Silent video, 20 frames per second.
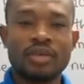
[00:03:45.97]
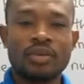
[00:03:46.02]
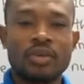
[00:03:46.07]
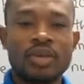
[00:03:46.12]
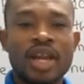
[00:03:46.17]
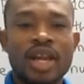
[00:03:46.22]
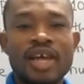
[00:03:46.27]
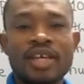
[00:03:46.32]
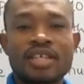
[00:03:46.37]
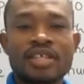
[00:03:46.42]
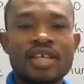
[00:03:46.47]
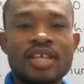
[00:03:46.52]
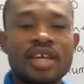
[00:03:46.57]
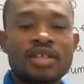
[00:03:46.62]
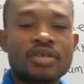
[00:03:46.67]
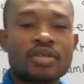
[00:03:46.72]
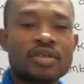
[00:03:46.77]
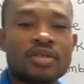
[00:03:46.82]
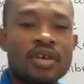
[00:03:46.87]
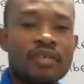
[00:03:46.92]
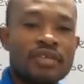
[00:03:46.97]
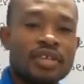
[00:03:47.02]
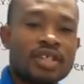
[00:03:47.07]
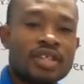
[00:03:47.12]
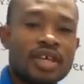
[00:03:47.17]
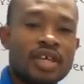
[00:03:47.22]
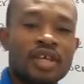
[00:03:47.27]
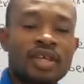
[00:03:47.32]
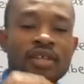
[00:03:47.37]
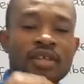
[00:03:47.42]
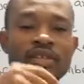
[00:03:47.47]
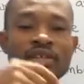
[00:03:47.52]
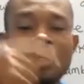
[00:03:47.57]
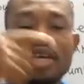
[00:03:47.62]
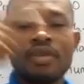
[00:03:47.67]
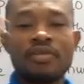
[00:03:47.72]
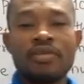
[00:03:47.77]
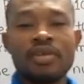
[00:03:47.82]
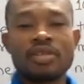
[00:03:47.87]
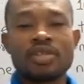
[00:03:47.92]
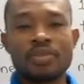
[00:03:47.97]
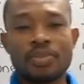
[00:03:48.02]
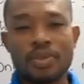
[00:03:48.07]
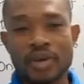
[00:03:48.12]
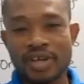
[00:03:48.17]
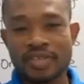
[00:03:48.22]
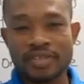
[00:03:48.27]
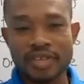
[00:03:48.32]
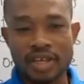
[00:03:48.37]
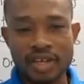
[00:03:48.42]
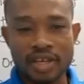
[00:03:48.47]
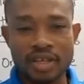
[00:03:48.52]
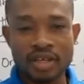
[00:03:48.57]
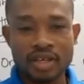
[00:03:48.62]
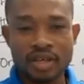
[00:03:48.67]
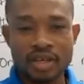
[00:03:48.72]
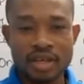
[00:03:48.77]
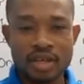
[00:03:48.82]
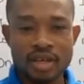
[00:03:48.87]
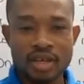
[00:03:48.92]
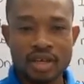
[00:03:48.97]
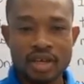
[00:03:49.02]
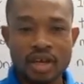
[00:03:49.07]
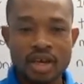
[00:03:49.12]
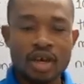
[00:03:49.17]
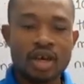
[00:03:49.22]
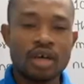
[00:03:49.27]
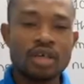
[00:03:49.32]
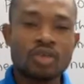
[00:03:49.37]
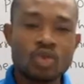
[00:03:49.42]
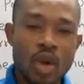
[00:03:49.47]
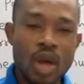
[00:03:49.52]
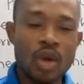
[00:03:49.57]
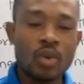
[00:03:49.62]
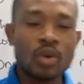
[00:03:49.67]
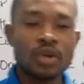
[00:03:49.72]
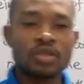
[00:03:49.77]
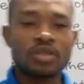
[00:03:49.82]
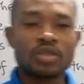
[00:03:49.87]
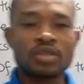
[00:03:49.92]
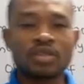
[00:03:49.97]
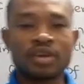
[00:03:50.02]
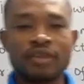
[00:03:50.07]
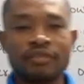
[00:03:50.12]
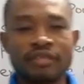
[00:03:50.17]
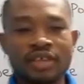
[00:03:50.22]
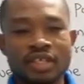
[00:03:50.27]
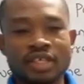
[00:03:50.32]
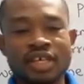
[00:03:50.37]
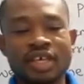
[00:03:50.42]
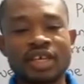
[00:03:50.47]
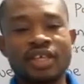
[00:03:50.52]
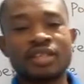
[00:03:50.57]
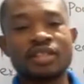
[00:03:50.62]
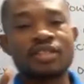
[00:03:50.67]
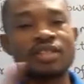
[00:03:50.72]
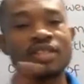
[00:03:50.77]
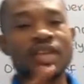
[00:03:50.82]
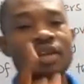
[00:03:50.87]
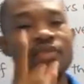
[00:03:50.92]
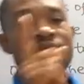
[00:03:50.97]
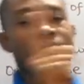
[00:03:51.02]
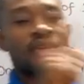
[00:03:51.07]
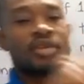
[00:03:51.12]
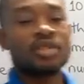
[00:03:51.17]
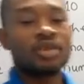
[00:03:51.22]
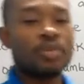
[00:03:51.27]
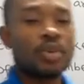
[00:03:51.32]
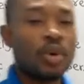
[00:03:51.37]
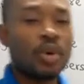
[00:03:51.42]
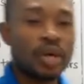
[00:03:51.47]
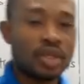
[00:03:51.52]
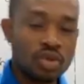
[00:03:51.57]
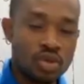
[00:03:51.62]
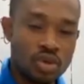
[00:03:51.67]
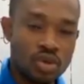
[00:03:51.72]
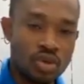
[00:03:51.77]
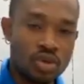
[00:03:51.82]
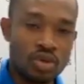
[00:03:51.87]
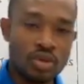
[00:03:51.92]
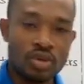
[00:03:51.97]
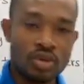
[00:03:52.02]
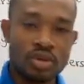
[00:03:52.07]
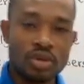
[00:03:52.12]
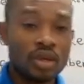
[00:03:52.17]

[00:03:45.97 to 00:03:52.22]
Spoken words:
Will I decide to solve it in 10 raised to the power 3? Or do I want to solve it in 10 raised to the power 2?